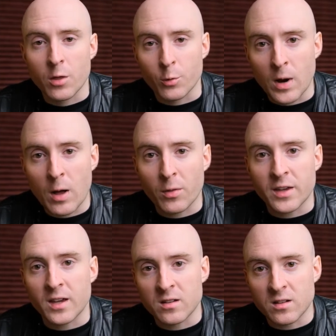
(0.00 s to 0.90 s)
throughout
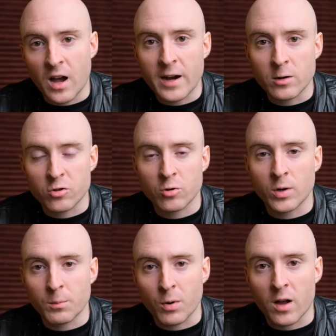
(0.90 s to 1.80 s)
the entire
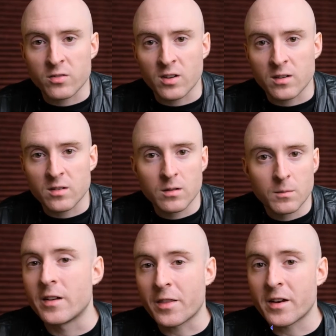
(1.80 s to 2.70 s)
shooting process.
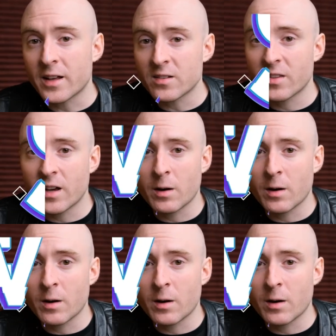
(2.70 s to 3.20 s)
Now the next thing